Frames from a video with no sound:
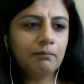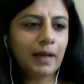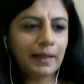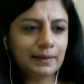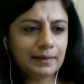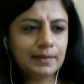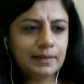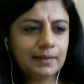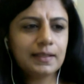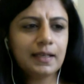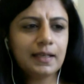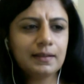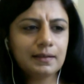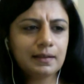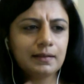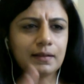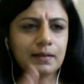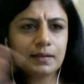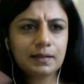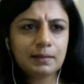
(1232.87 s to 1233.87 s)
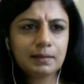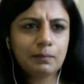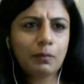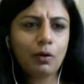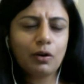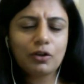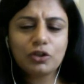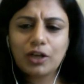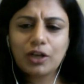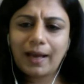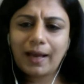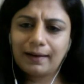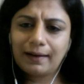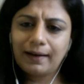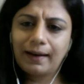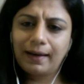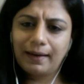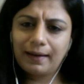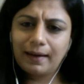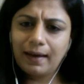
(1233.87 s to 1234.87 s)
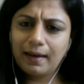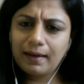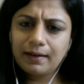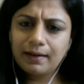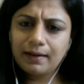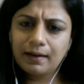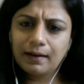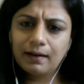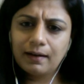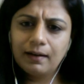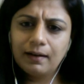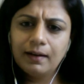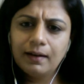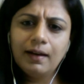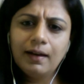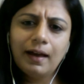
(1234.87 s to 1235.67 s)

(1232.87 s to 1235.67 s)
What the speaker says: and stays in this small shack-like area.